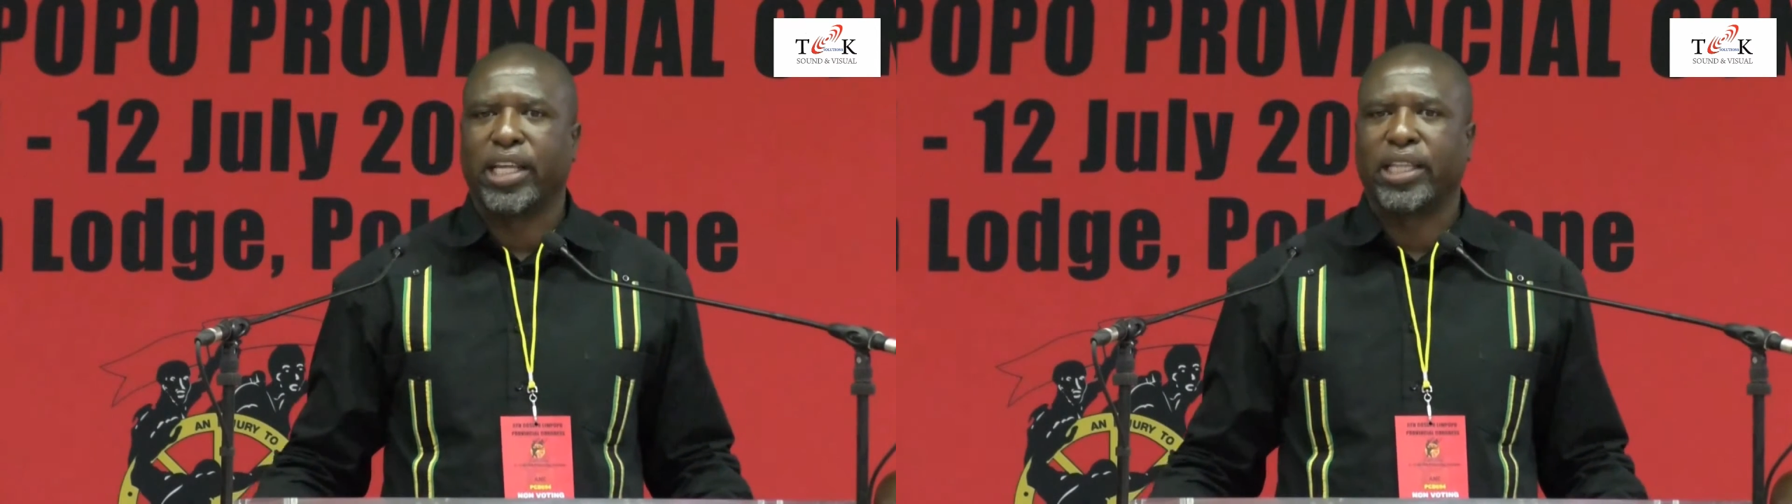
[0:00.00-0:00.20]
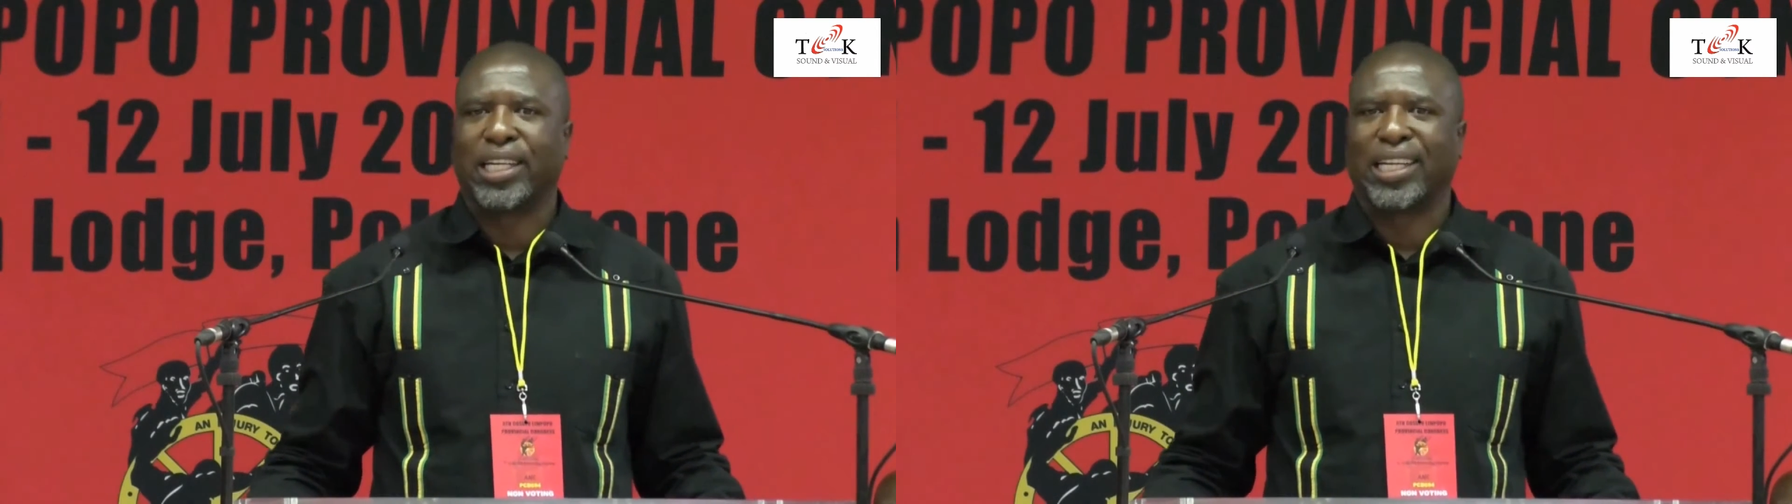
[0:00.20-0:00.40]

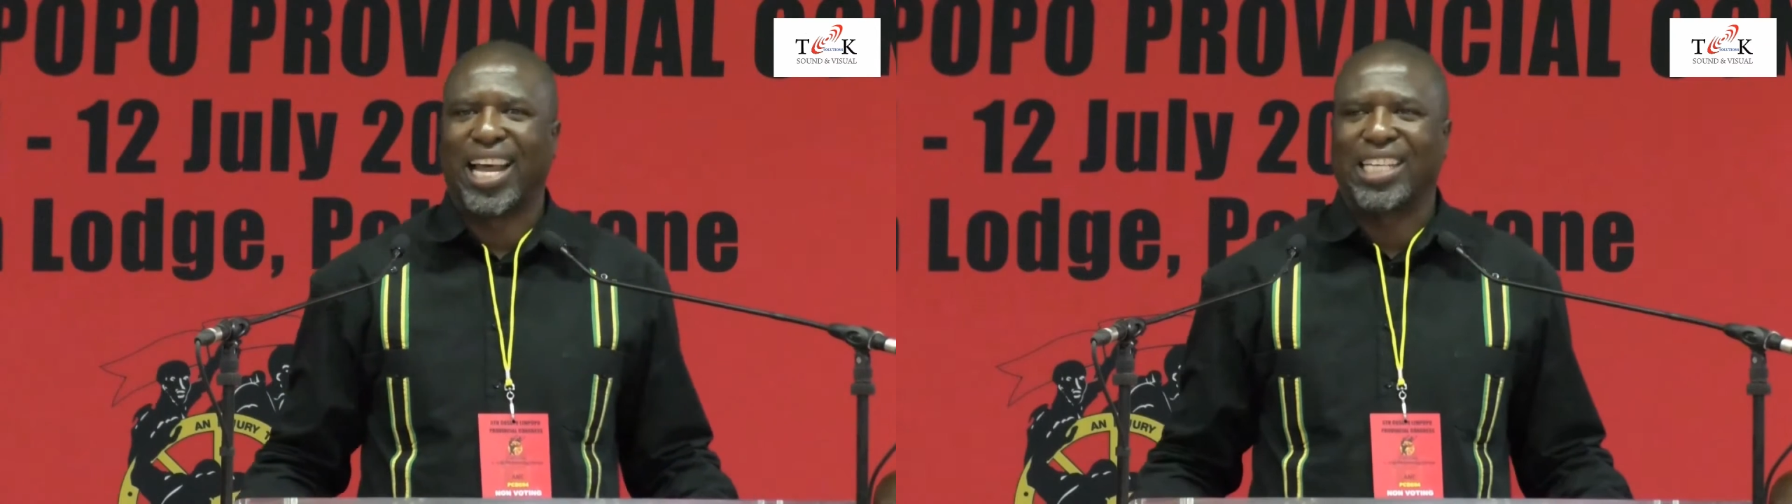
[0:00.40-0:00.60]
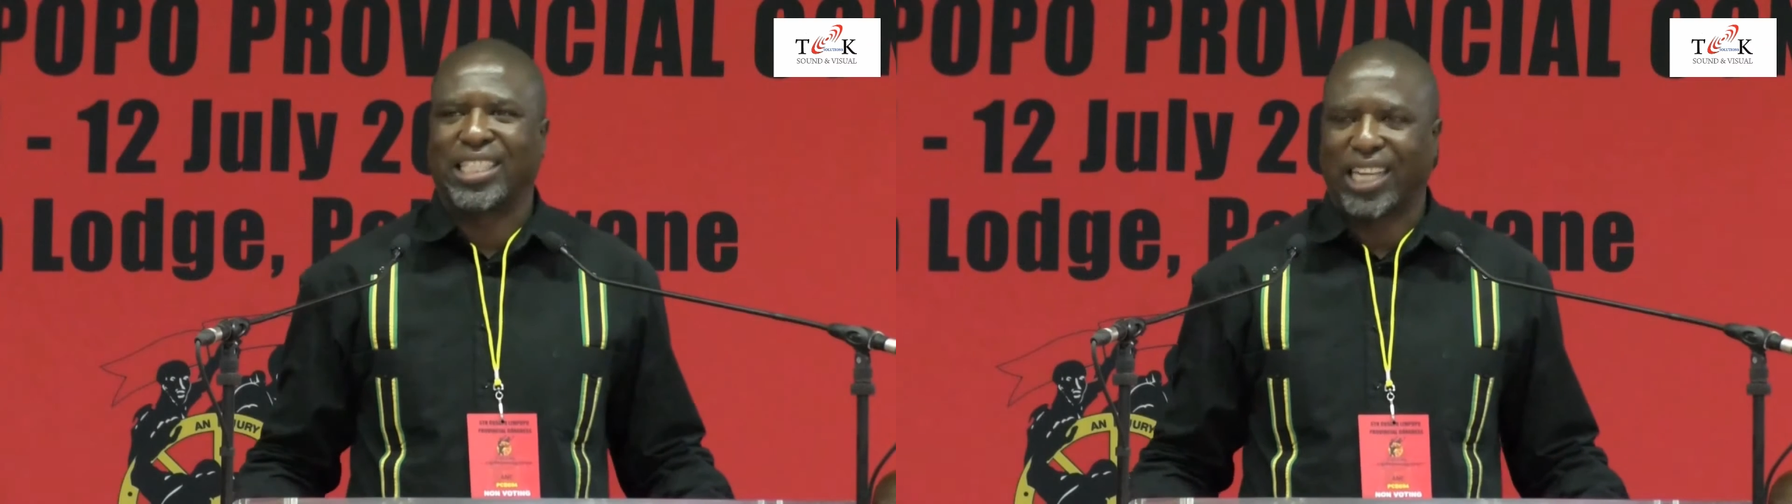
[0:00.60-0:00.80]
and the
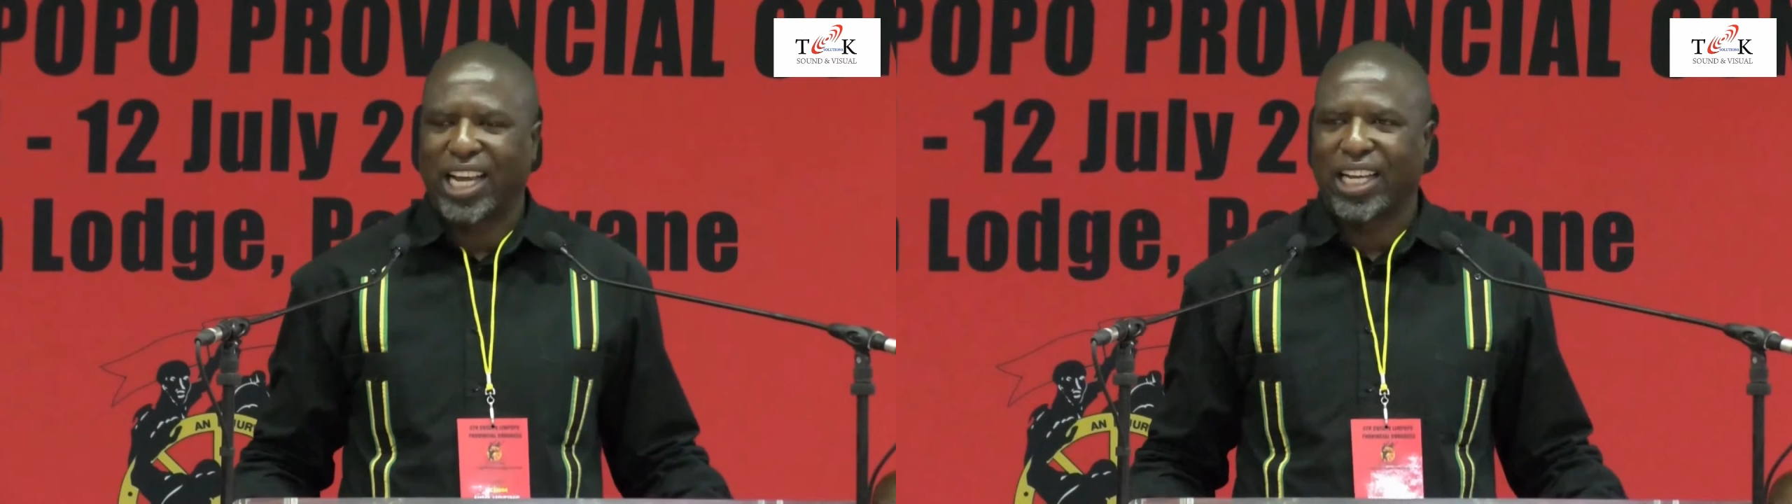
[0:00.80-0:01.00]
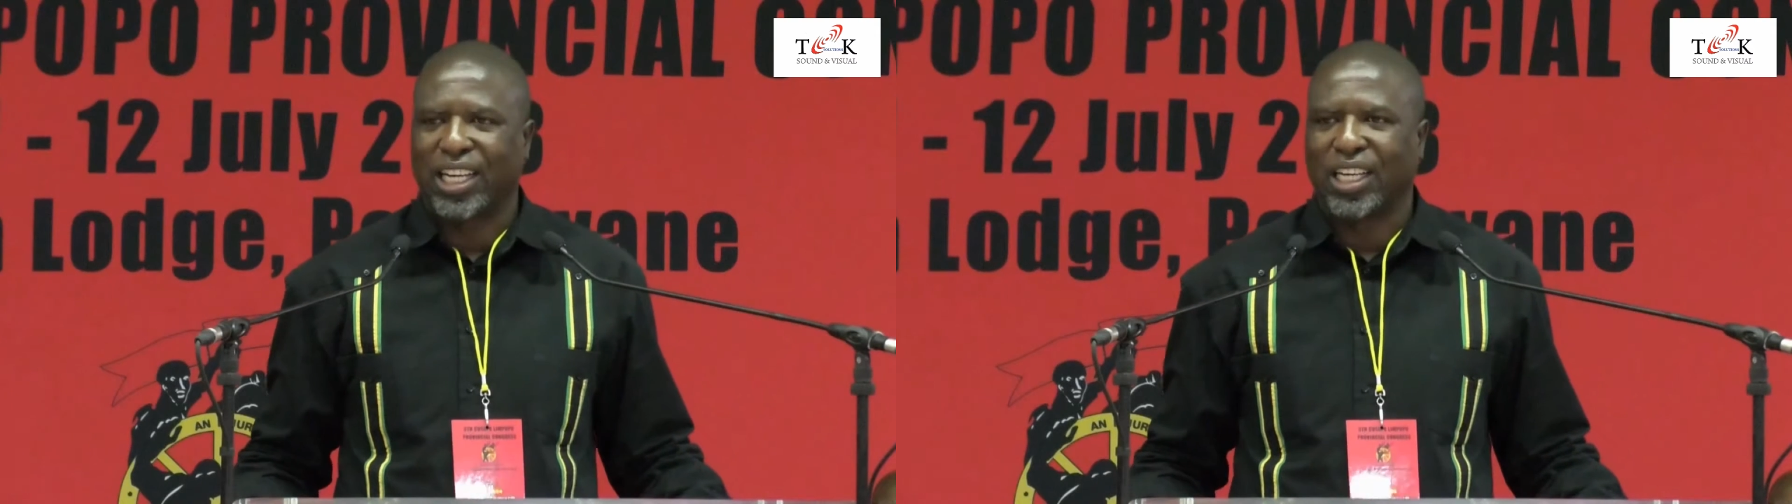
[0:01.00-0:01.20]
class
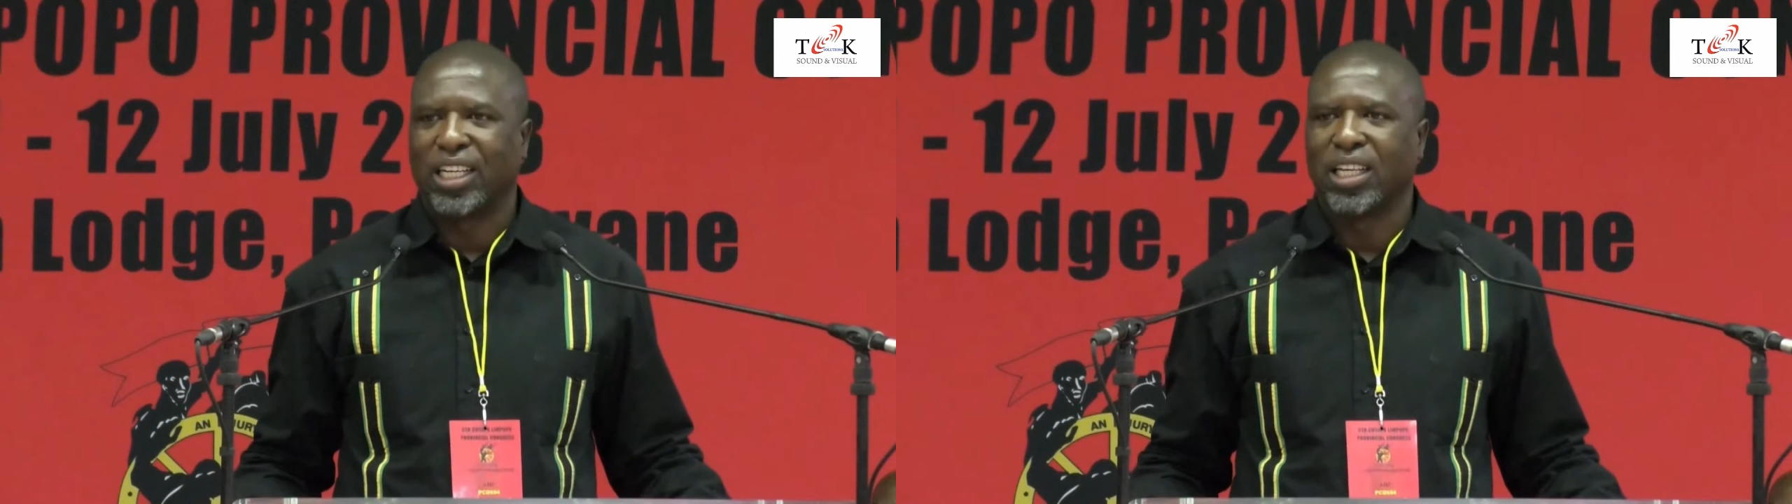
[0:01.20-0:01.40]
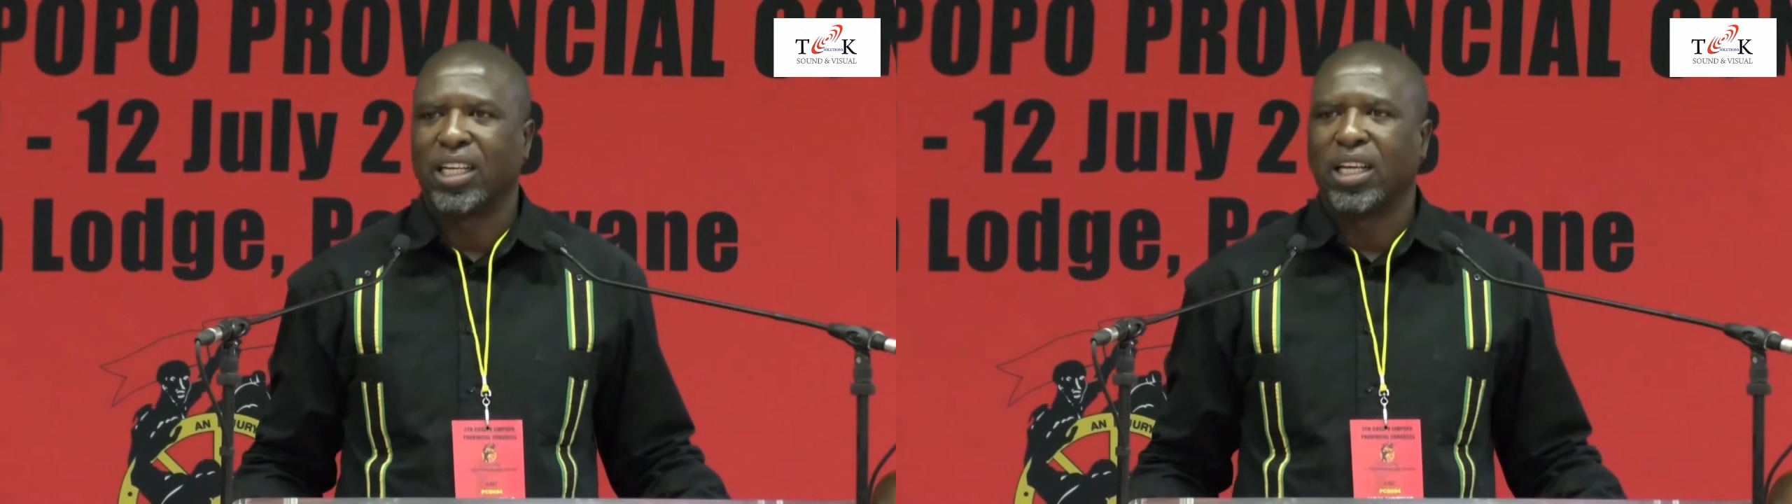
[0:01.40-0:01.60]
struggle